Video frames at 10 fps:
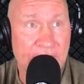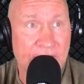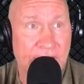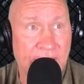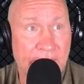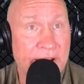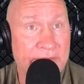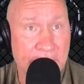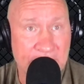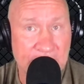
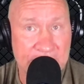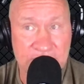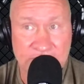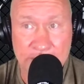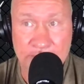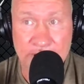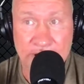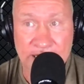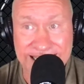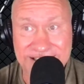and they would get
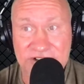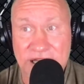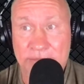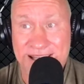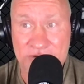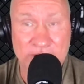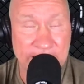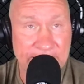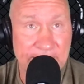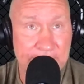in shape in
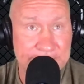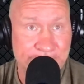training camp.